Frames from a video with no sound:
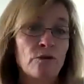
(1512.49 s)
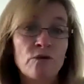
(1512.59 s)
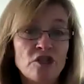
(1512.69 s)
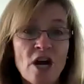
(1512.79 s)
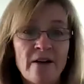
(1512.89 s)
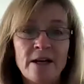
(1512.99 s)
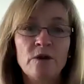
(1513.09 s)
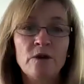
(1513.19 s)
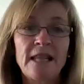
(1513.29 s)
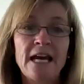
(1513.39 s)
through the charity
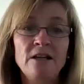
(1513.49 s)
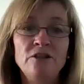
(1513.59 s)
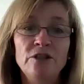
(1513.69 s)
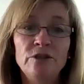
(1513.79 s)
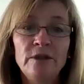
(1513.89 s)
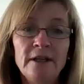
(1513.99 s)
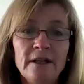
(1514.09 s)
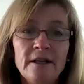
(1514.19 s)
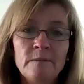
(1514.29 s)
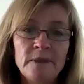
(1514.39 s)
work that you do
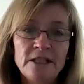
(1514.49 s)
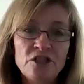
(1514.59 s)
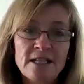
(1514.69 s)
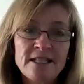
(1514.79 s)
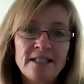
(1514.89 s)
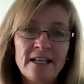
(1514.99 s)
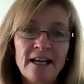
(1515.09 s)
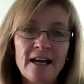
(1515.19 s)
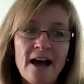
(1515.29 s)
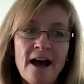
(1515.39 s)
but just
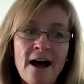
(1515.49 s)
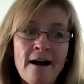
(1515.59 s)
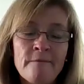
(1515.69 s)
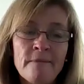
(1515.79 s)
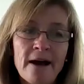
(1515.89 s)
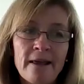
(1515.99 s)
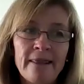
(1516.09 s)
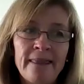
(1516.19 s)
um,